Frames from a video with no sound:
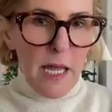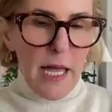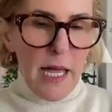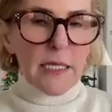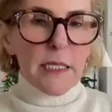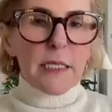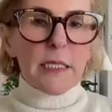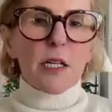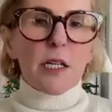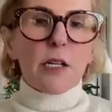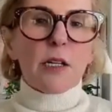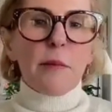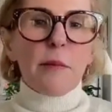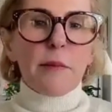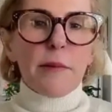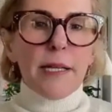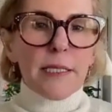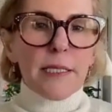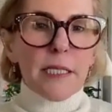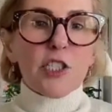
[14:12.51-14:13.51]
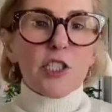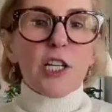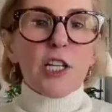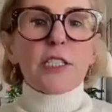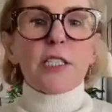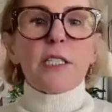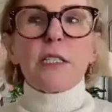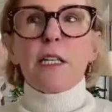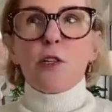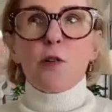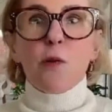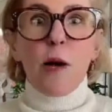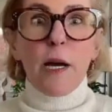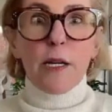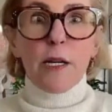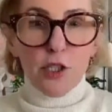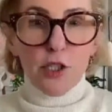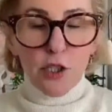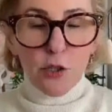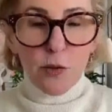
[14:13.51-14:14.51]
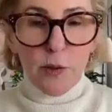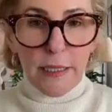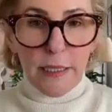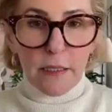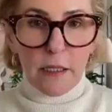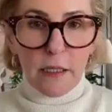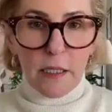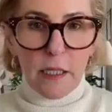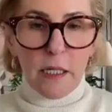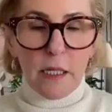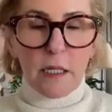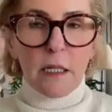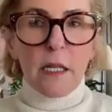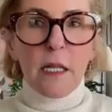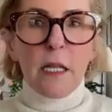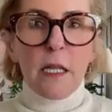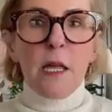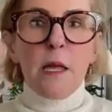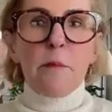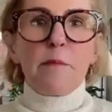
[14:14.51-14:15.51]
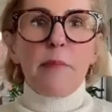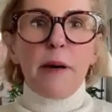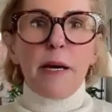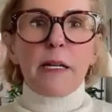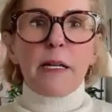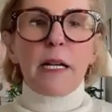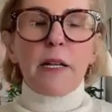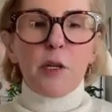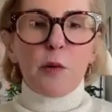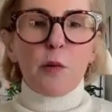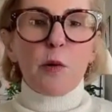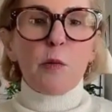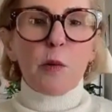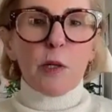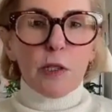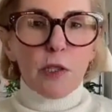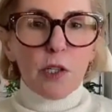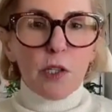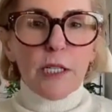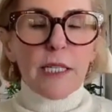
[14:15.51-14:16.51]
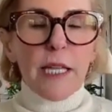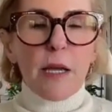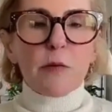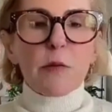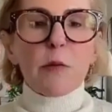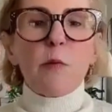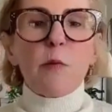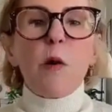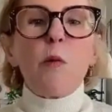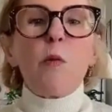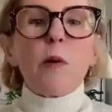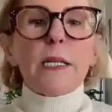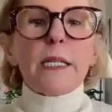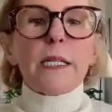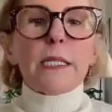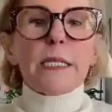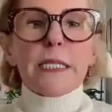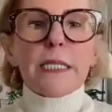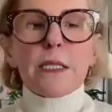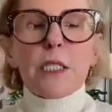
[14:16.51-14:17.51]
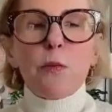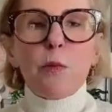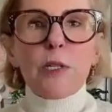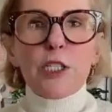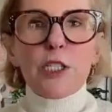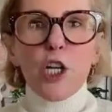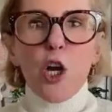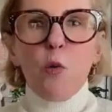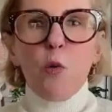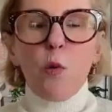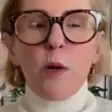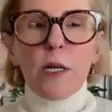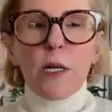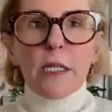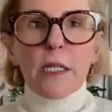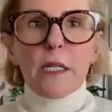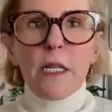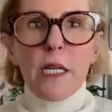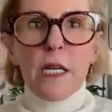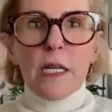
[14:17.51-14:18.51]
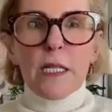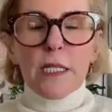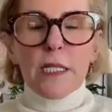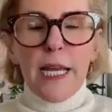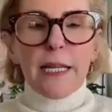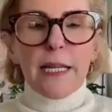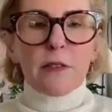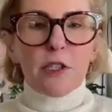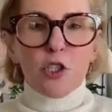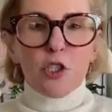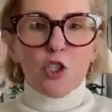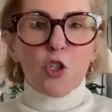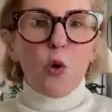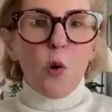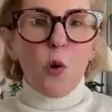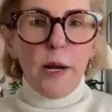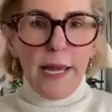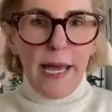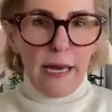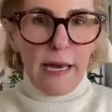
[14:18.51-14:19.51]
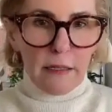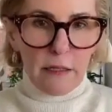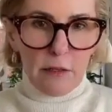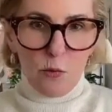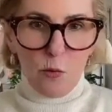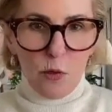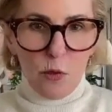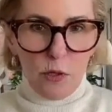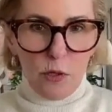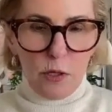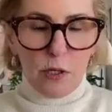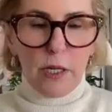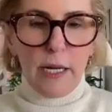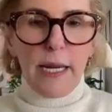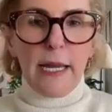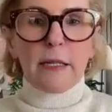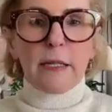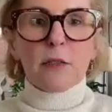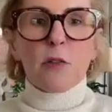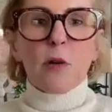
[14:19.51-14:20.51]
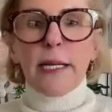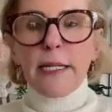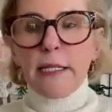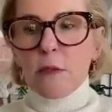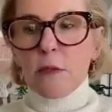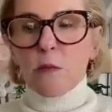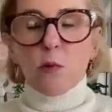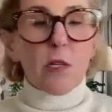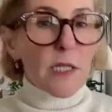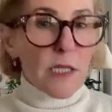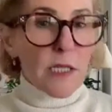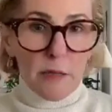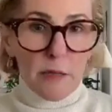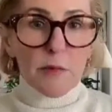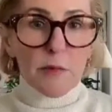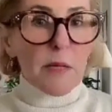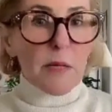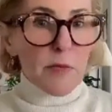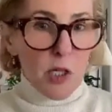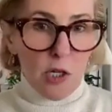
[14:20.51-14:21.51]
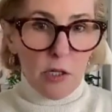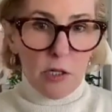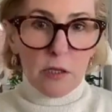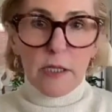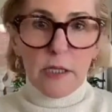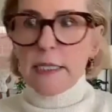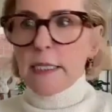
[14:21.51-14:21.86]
And I'm not suggesting that you undo anything, but I think we want to look at that. We don't want to take the joy out of the work. And granted, work is sometimes hard.